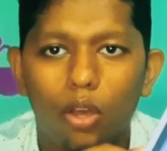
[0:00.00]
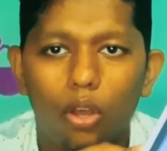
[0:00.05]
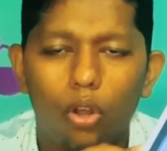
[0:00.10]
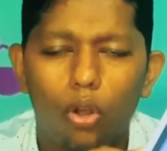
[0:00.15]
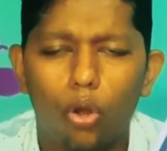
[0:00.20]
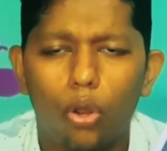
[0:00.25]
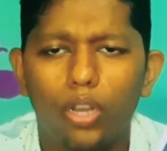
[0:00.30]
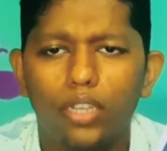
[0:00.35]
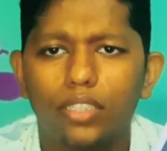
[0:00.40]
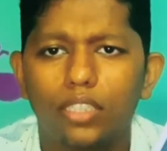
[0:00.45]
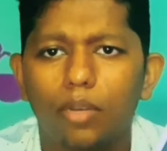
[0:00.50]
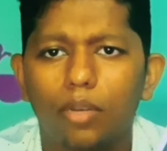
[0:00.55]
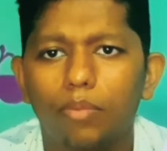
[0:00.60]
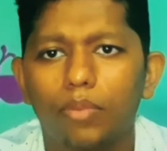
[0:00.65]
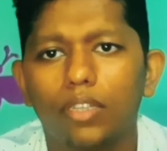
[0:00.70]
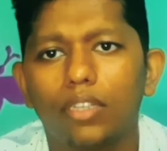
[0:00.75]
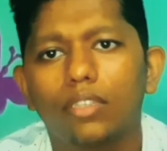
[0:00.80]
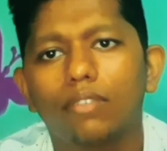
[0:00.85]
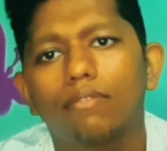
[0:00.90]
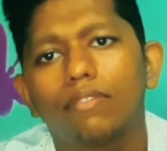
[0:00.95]
or drawing
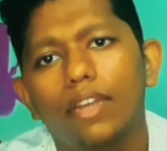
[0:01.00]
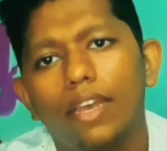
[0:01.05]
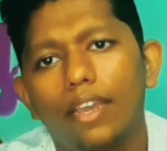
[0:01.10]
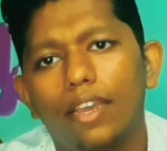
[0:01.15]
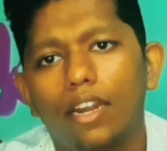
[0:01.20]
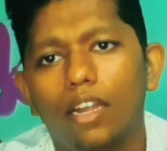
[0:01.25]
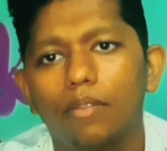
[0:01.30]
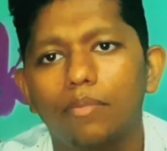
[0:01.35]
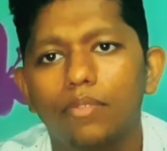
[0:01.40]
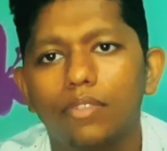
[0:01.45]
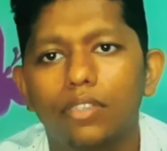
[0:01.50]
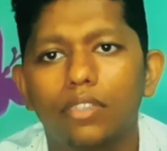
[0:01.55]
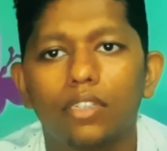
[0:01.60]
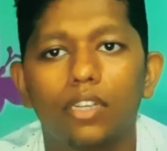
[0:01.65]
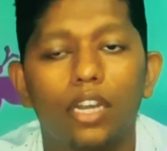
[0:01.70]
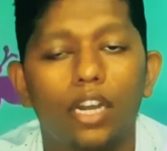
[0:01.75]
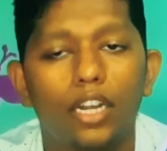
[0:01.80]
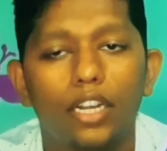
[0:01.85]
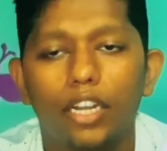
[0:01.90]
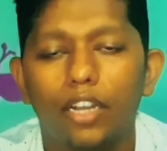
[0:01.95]
something diagrams,
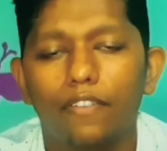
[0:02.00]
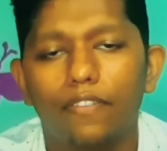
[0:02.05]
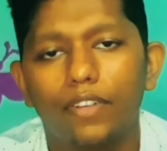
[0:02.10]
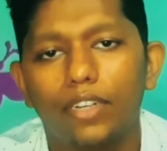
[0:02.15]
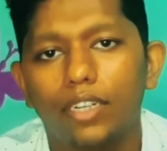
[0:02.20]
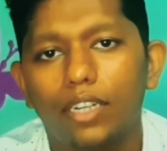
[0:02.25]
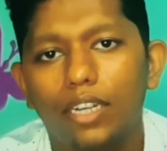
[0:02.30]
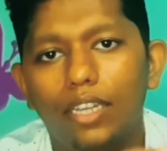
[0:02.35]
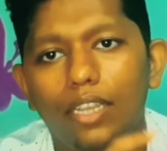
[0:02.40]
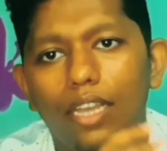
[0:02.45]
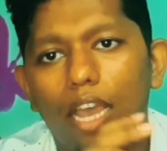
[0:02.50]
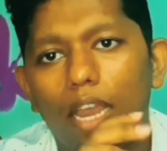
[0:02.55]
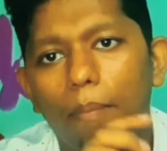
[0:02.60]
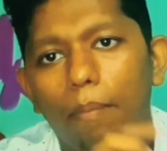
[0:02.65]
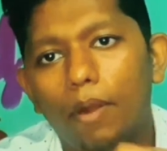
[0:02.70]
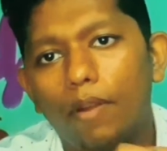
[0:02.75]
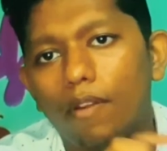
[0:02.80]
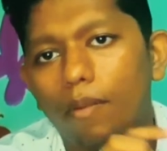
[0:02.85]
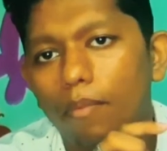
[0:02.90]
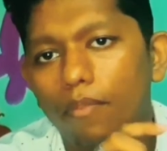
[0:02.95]
definitely the iPad
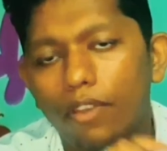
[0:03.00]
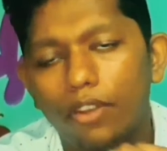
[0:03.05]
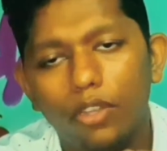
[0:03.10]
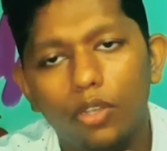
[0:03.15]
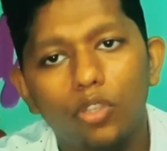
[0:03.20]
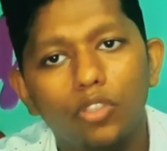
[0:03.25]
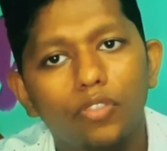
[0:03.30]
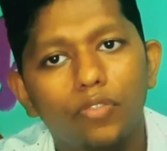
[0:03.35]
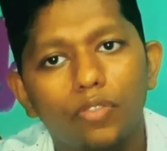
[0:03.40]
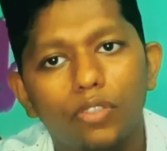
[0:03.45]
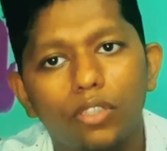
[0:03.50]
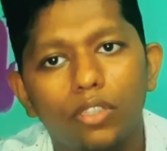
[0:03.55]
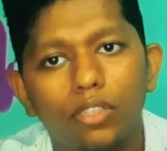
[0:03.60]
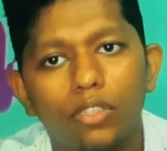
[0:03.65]
will be very useful.